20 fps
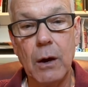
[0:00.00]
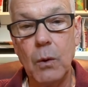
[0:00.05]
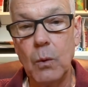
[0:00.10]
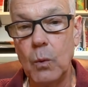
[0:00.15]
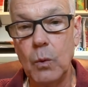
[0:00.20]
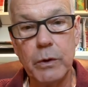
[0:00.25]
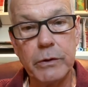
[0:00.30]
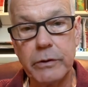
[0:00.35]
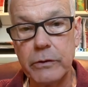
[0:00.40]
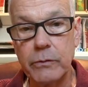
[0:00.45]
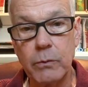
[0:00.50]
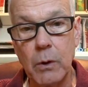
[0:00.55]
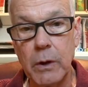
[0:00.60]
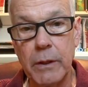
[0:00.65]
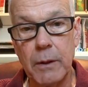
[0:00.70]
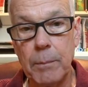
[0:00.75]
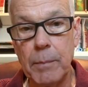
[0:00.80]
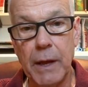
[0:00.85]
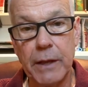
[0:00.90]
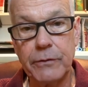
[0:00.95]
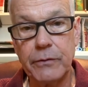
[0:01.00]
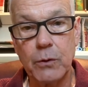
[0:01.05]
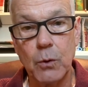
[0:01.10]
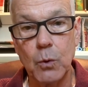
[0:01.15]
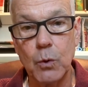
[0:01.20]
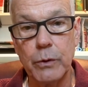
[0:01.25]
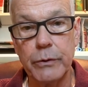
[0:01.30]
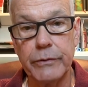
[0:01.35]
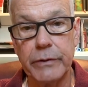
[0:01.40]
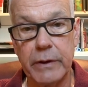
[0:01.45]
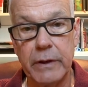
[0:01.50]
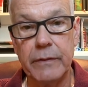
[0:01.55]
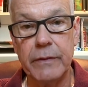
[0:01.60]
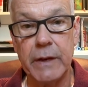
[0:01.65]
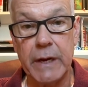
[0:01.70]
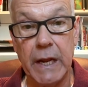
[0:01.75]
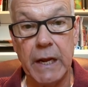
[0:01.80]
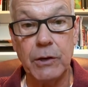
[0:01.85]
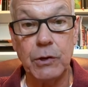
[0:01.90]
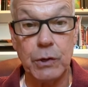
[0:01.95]
which is one of the best schools in the
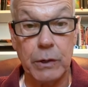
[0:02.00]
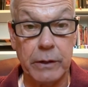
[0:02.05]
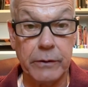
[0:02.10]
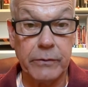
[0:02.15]
nation.